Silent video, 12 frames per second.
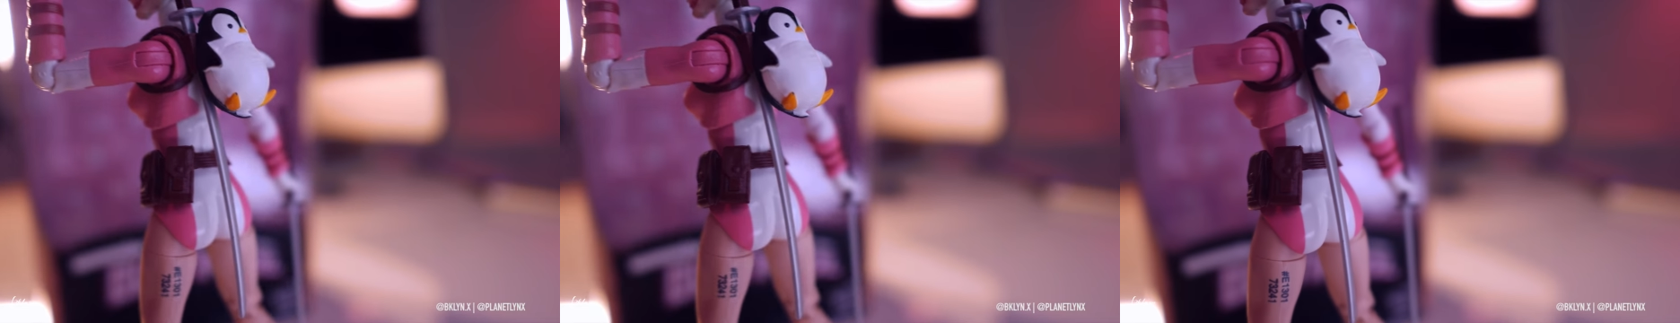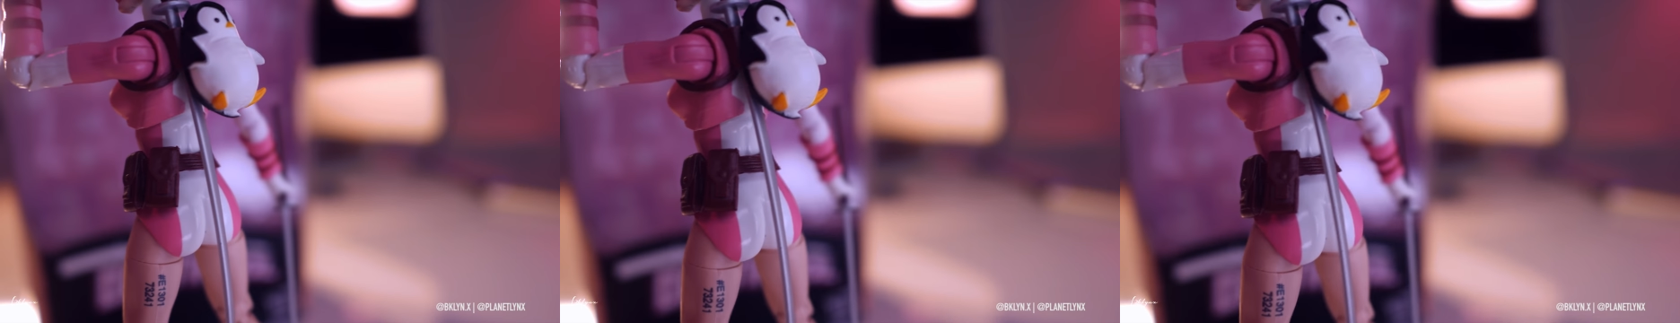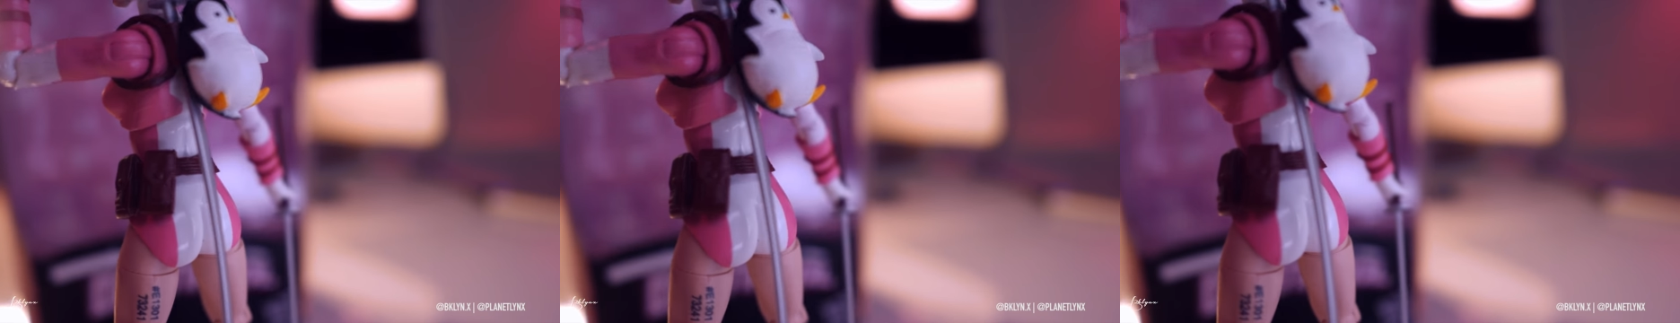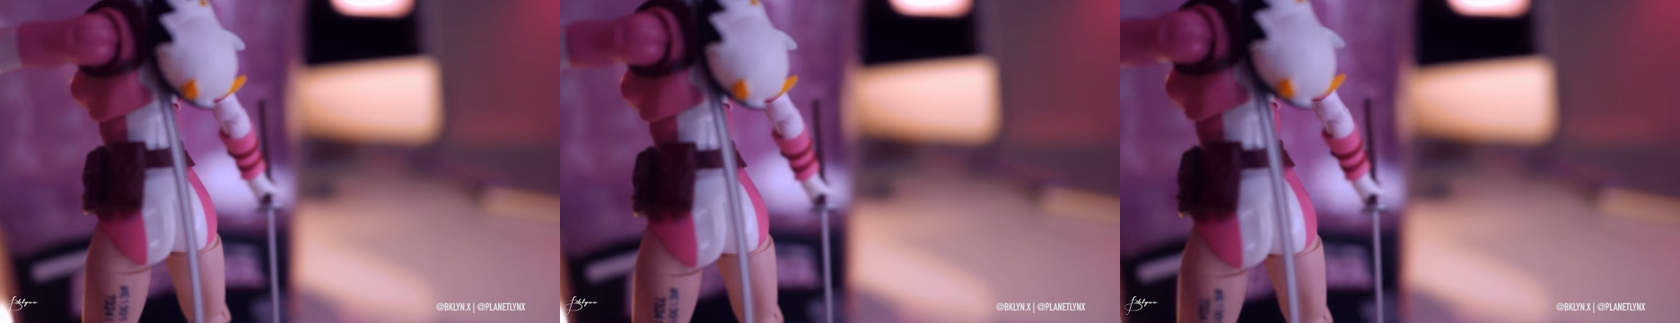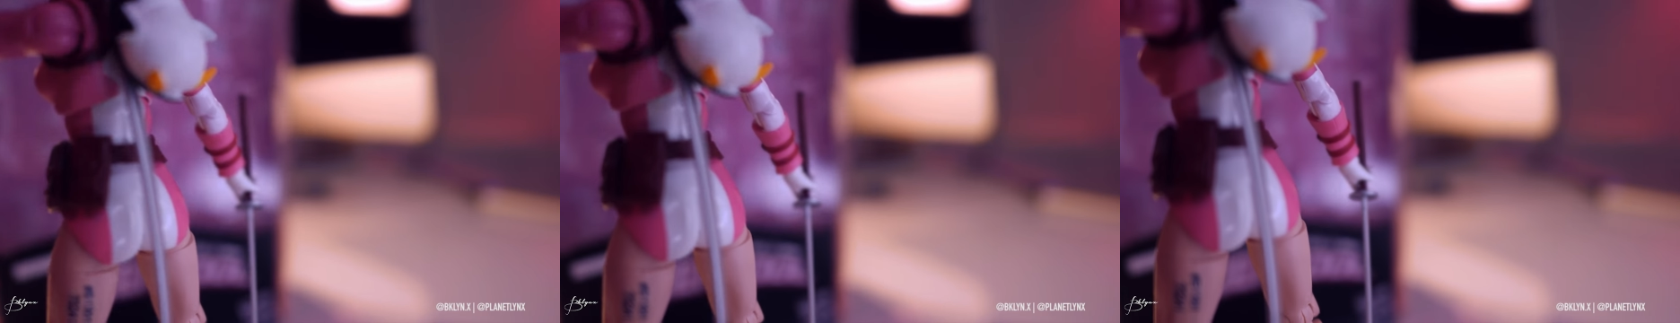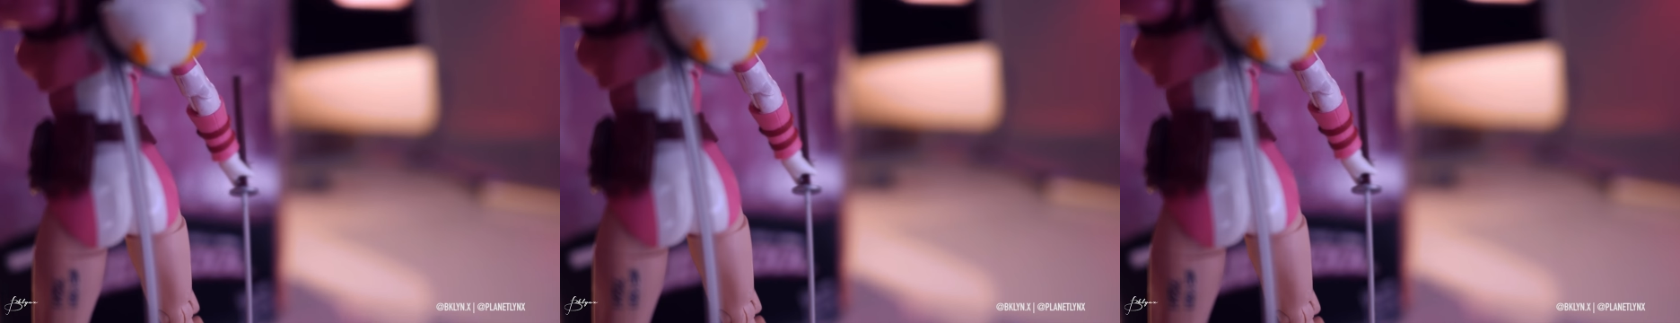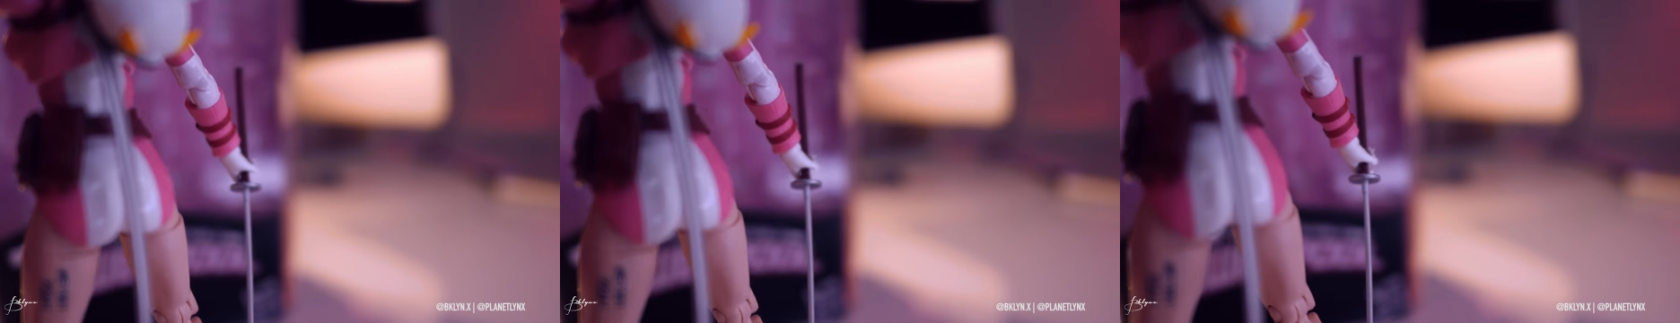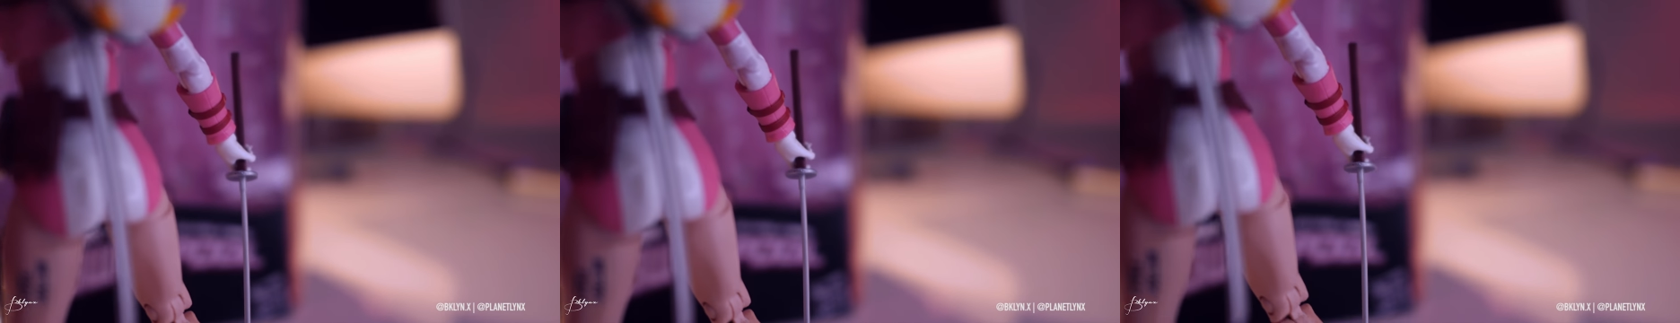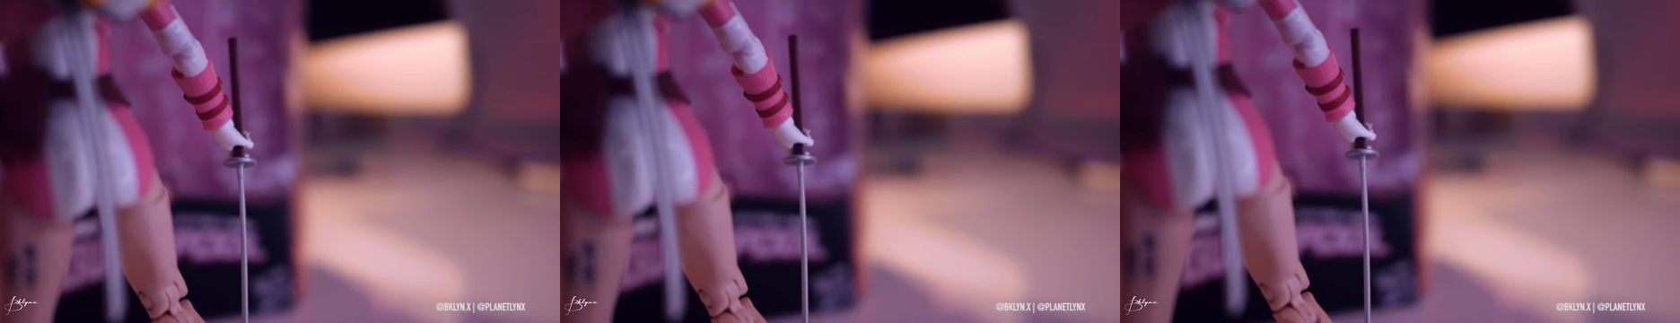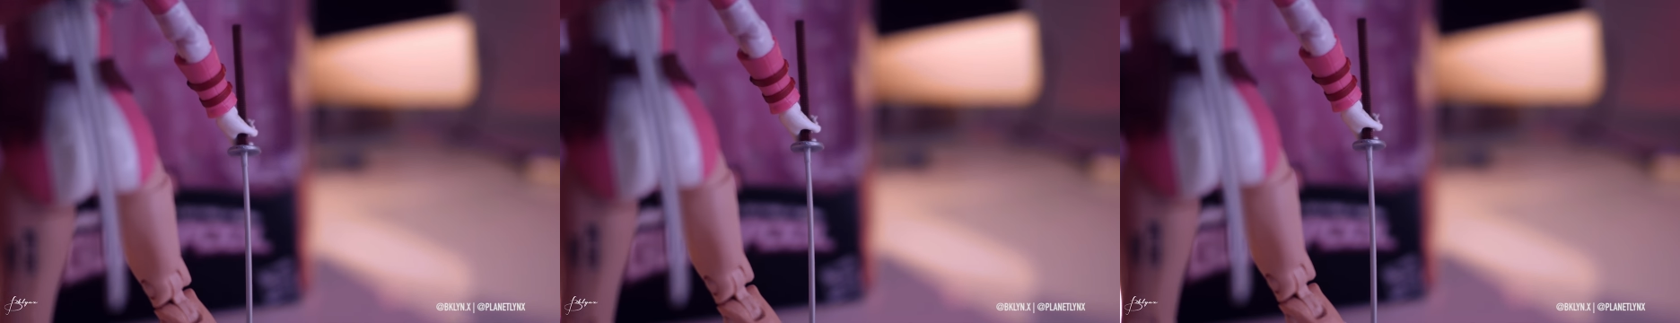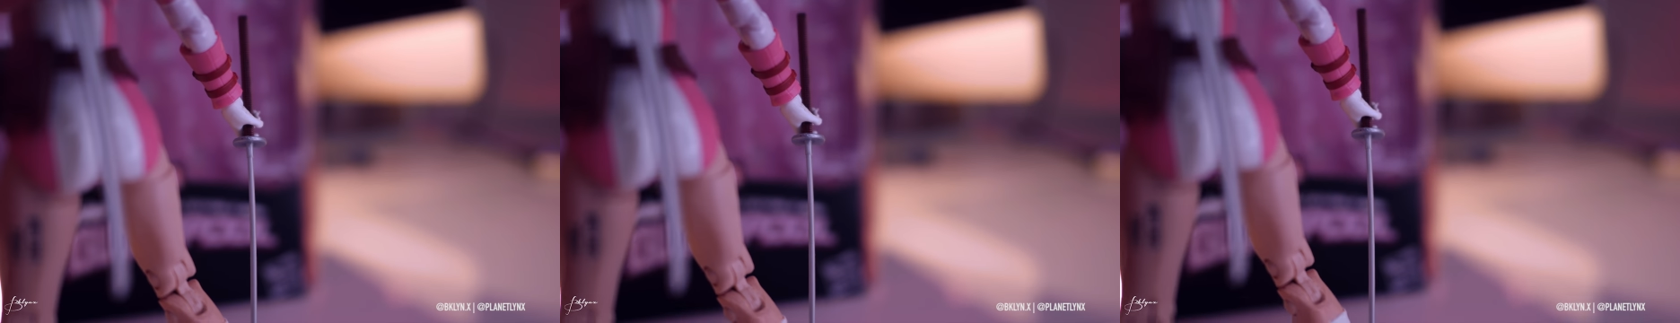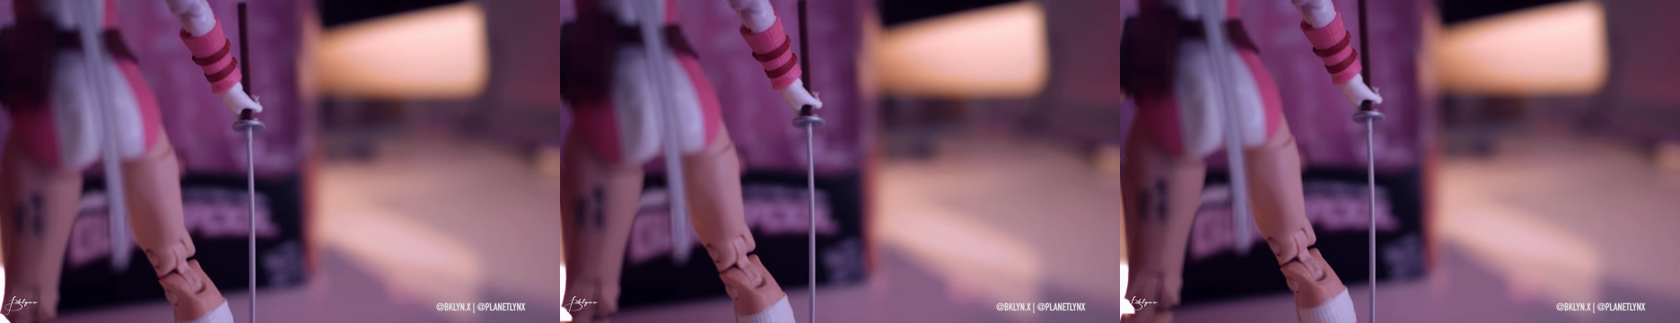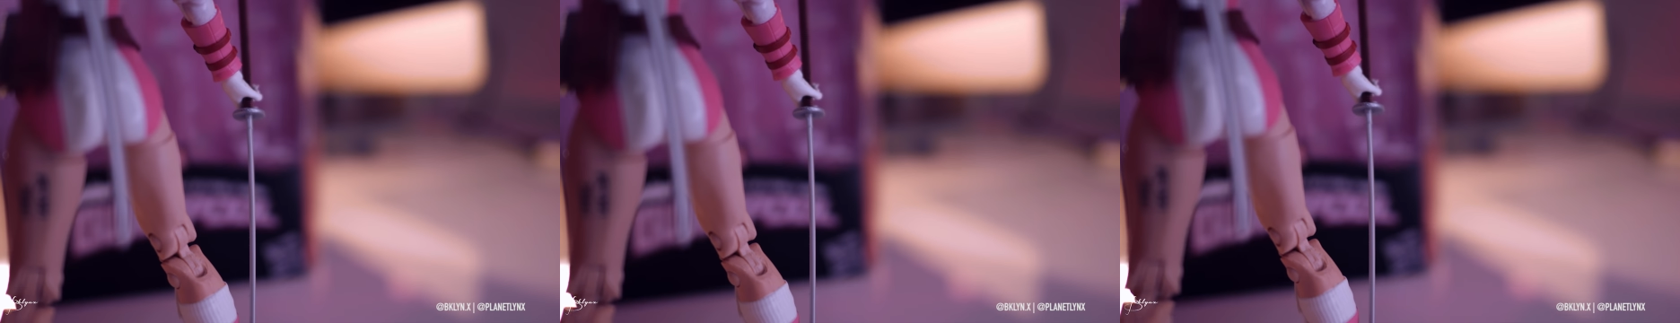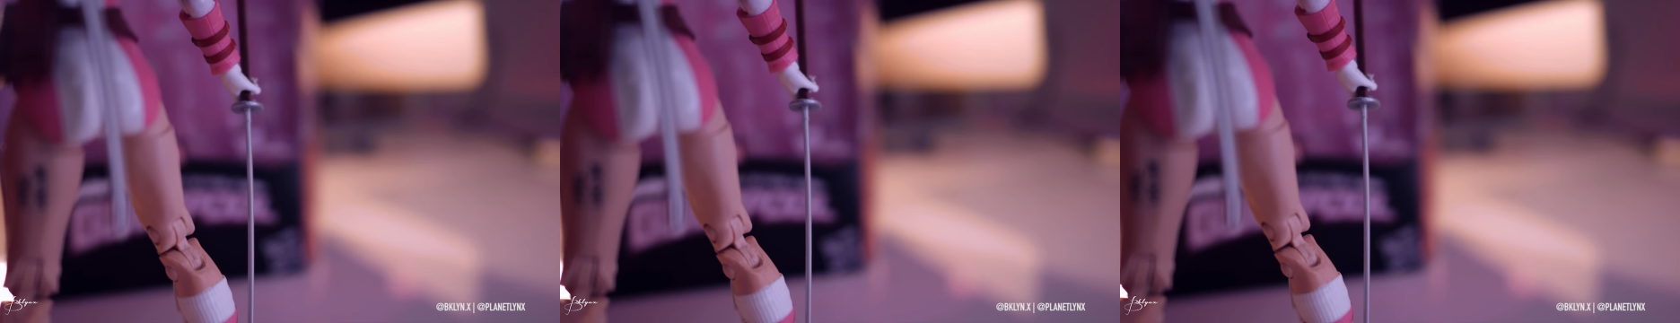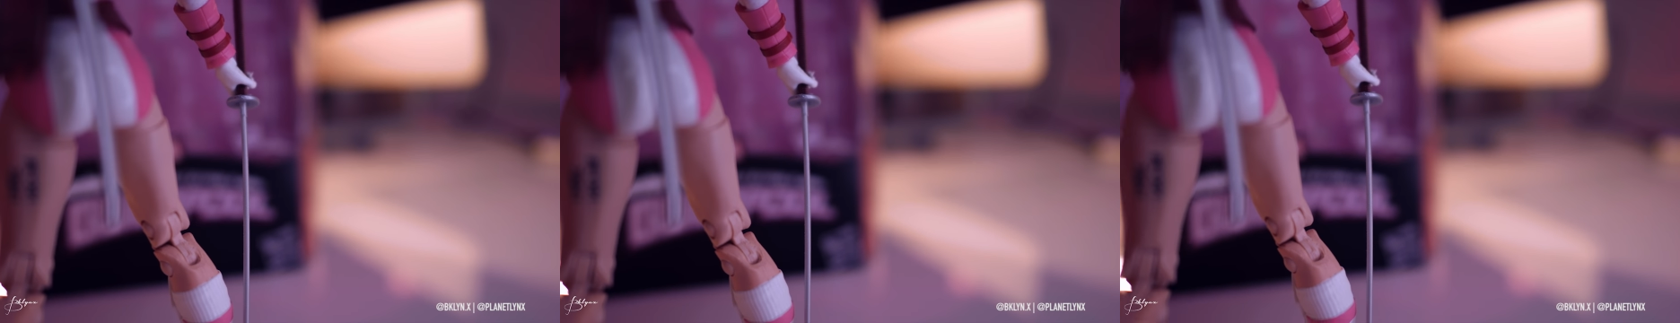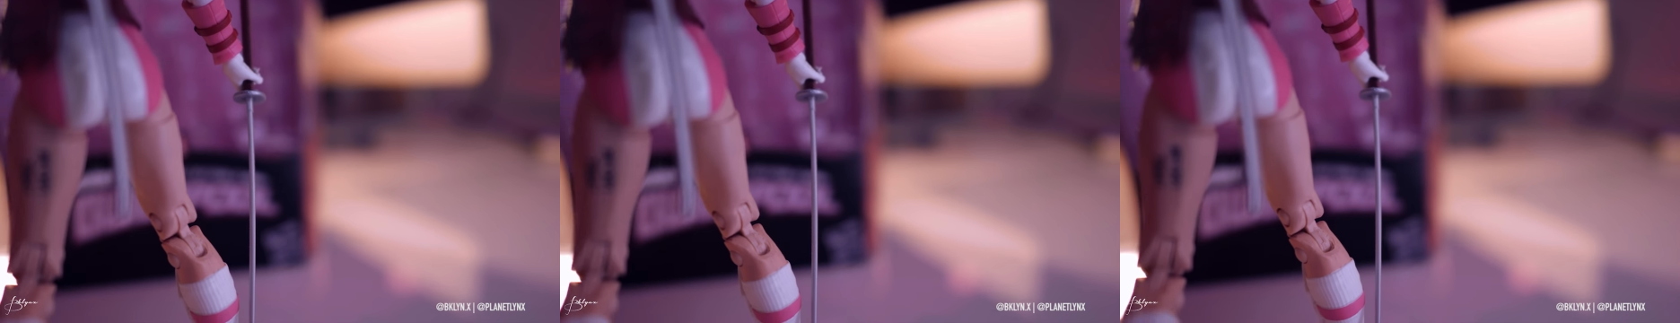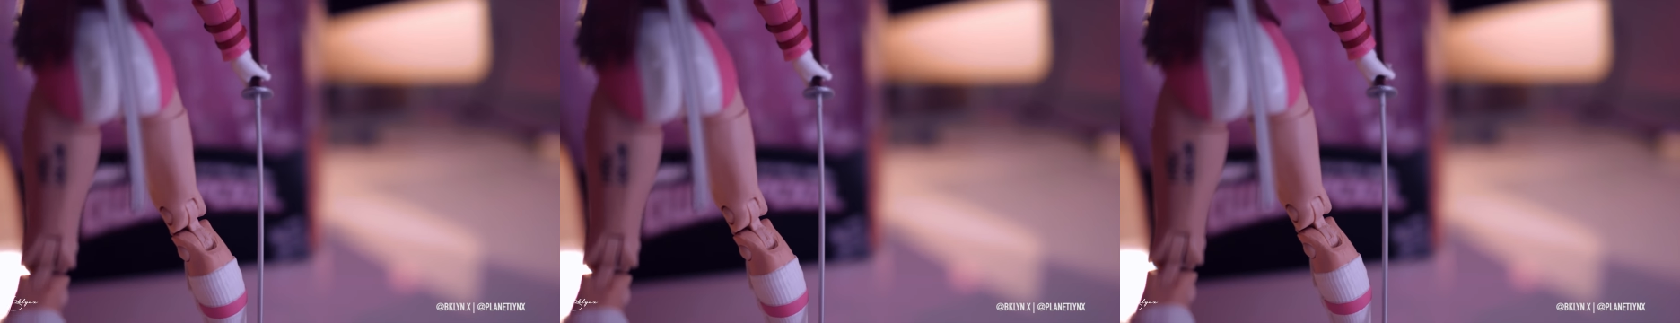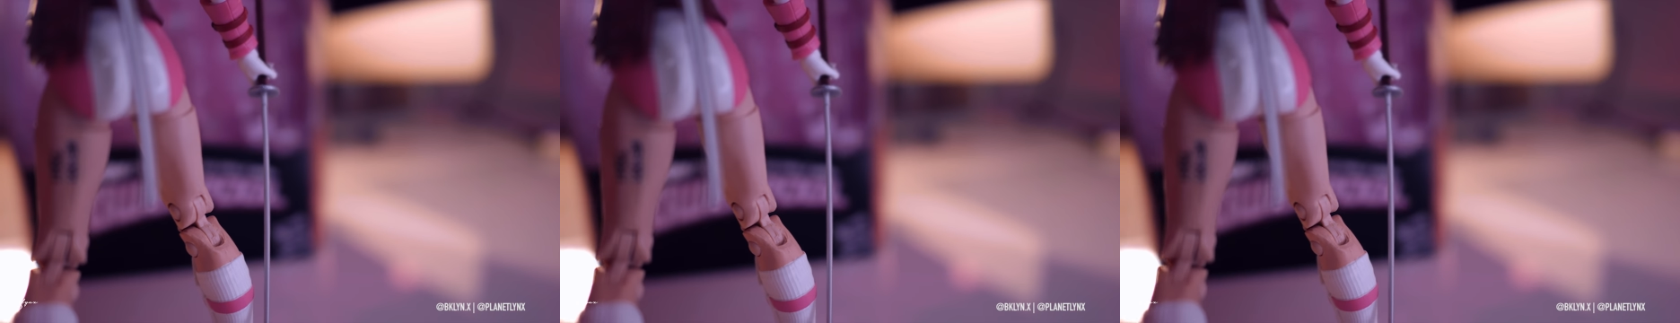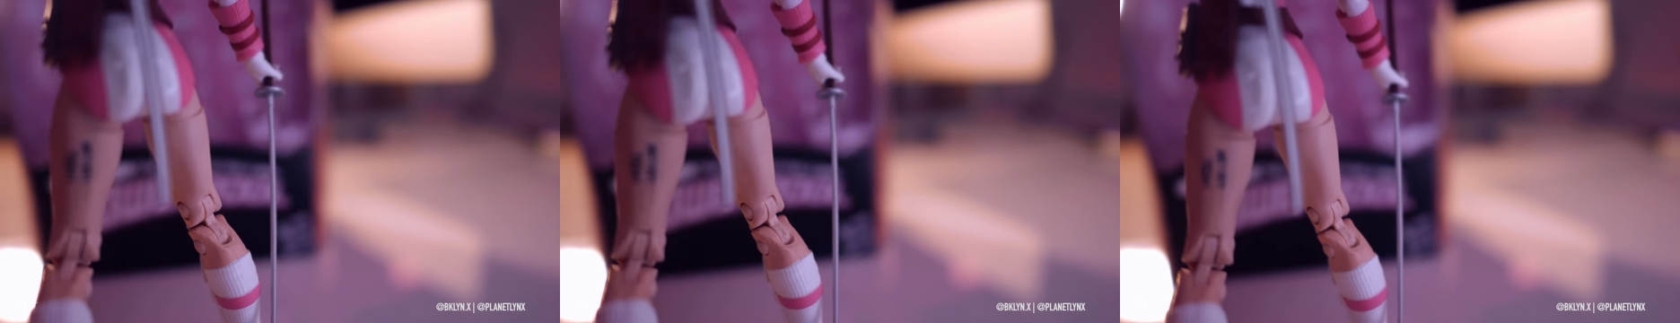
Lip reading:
[unreadable: no face in view]